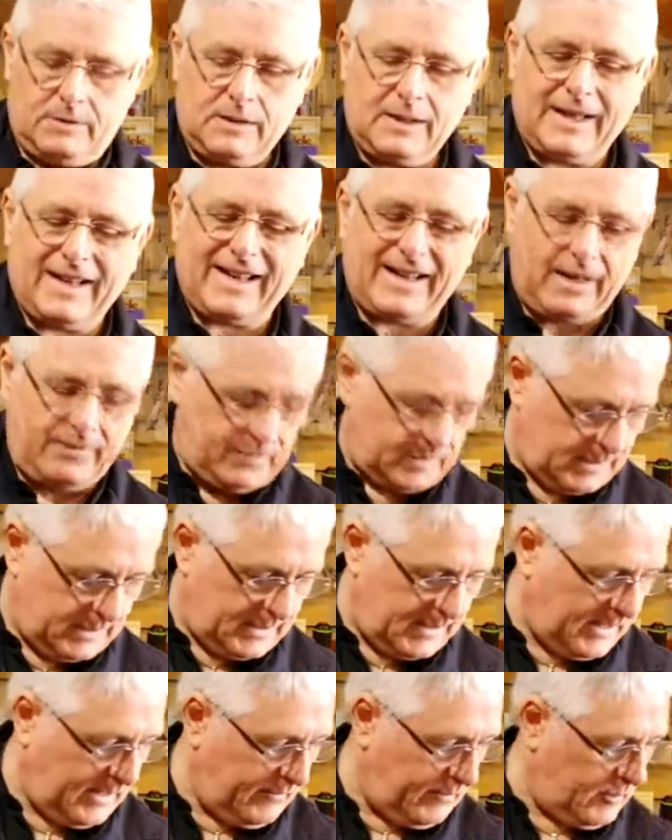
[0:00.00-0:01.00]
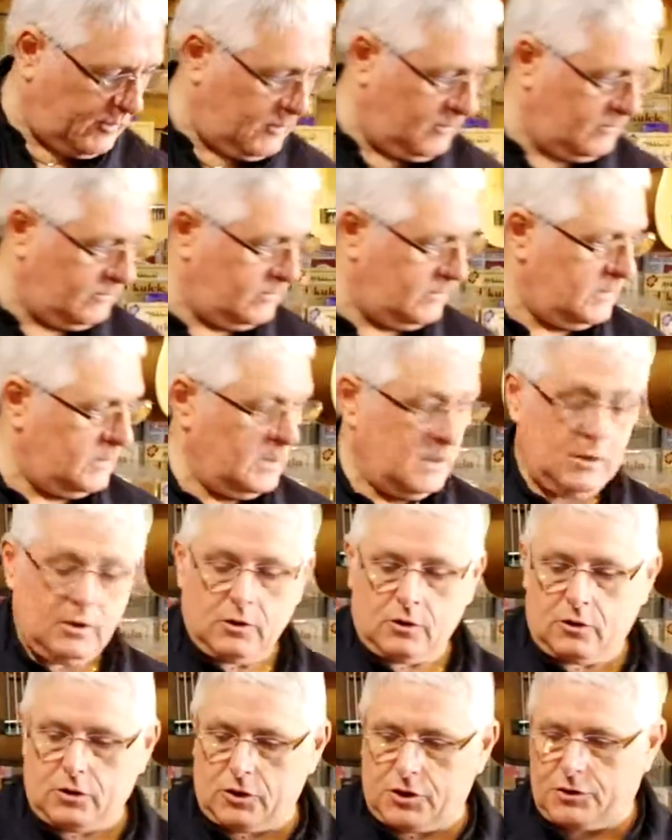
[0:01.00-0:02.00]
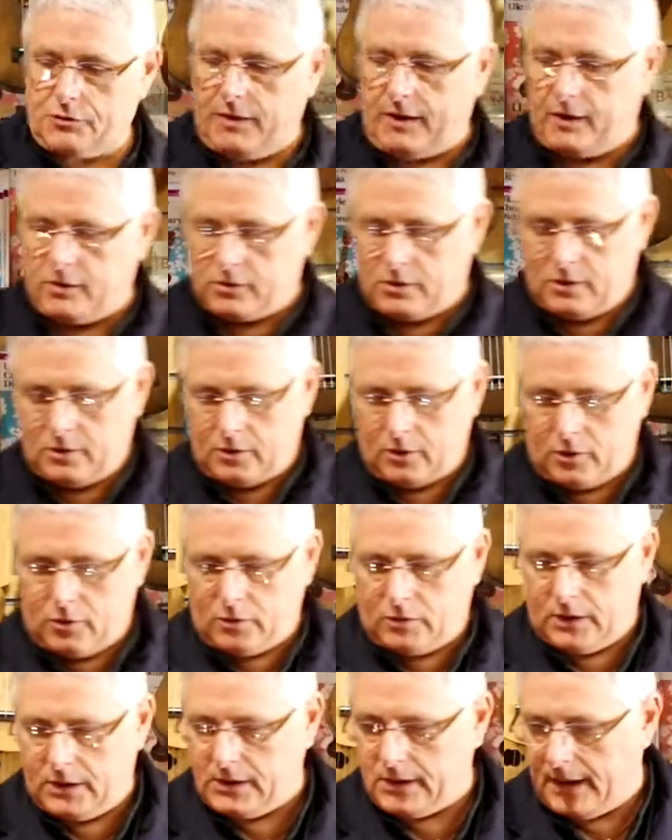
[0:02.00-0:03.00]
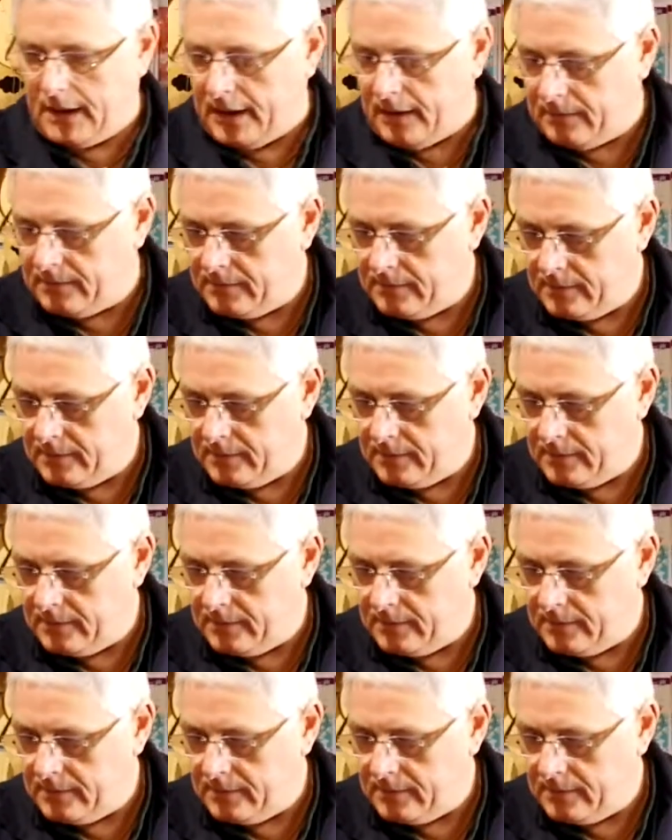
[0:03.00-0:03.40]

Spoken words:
Clever D'Addario. Good strings, good guitar,